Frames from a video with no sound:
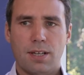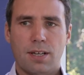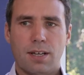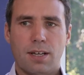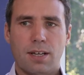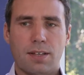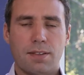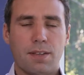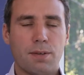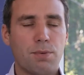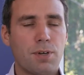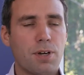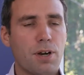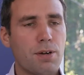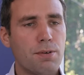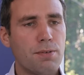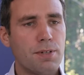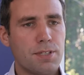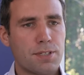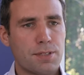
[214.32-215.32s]
Uh, they would
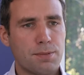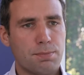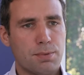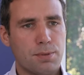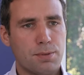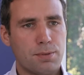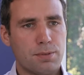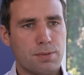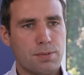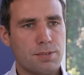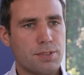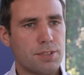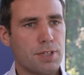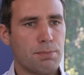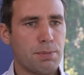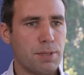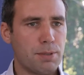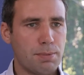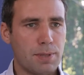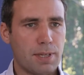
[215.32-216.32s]
only support
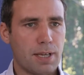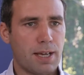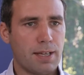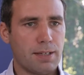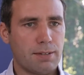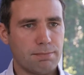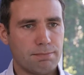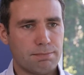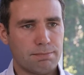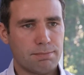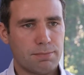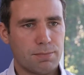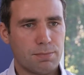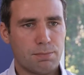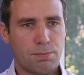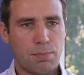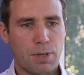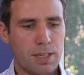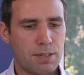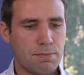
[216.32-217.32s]
WPA,
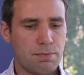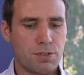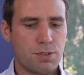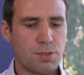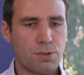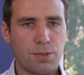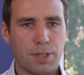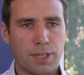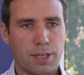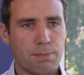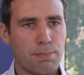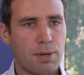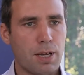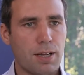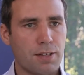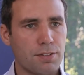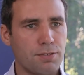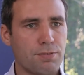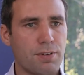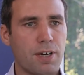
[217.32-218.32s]
installing a
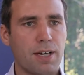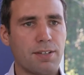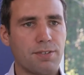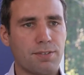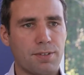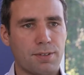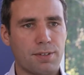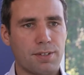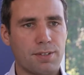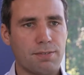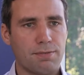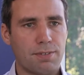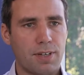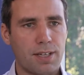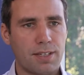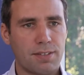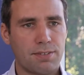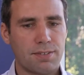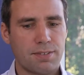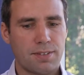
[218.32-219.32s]
passphrase on the
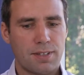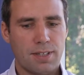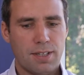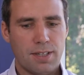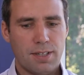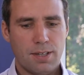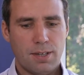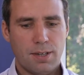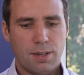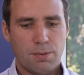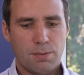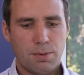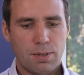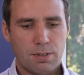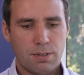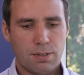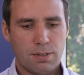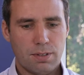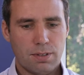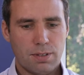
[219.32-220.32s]
device.
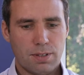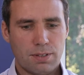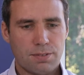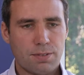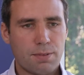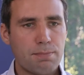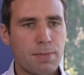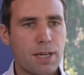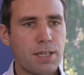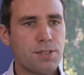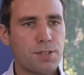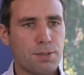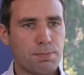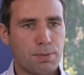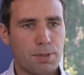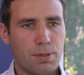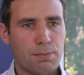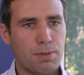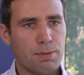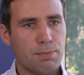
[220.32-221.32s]
Well, there's a major
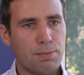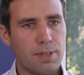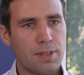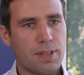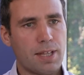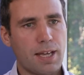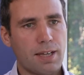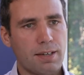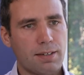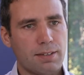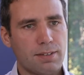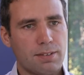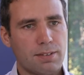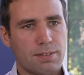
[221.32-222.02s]
problem with that.